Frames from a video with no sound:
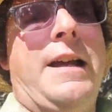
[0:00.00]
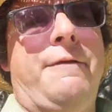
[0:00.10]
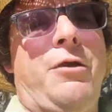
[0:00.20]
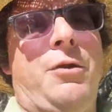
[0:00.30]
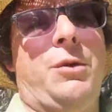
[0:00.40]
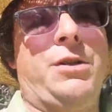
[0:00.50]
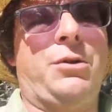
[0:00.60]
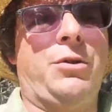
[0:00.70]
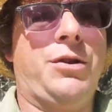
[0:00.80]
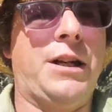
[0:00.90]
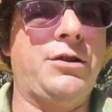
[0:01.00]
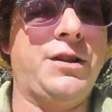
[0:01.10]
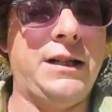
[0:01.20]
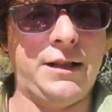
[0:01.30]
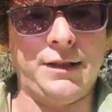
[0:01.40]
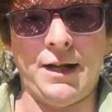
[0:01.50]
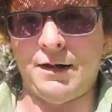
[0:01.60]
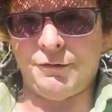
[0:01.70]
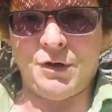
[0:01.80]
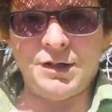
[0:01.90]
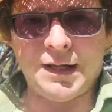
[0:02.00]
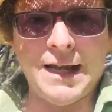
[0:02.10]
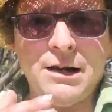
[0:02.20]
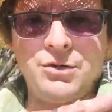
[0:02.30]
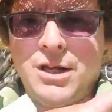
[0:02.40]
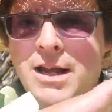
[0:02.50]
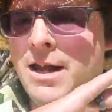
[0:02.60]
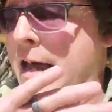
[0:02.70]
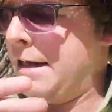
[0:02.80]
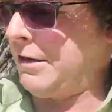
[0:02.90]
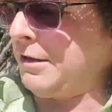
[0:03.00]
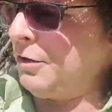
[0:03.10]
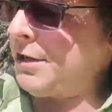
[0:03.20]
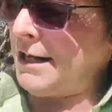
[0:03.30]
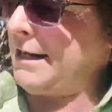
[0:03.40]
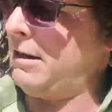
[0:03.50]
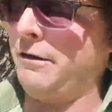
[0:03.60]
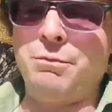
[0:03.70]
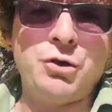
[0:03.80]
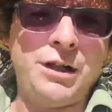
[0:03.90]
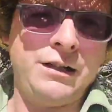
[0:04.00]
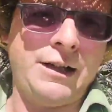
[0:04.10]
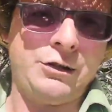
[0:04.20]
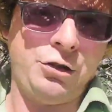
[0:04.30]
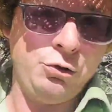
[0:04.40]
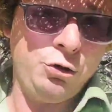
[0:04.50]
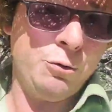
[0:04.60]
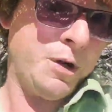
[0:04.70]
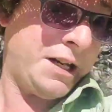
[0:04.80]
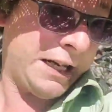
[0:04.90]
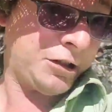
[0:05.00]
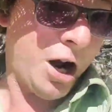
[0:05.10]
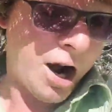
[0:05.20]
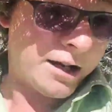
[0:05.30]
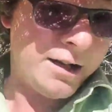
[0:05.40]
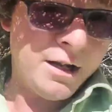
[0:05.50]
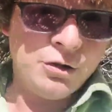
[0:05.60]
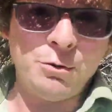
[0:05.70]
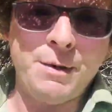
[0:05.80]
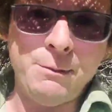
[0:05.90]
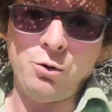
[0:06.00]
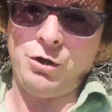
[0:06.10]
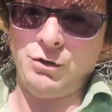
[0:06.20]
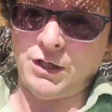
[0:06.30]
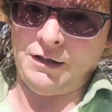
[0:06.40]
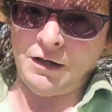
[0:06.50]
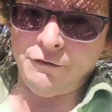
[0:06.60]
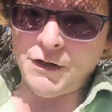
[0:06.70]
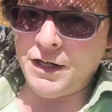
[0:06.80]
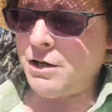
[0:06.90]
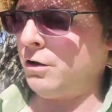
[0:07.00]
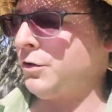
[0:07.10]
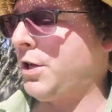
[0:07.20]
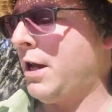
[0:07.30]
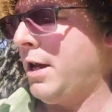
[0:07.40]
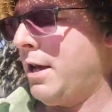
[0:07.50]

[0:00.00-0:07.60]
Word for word: I have all the resources. I just need to sign up for these accounts and then they'll take care of pushing it like to YouTube and TikTok so people can use it in their videos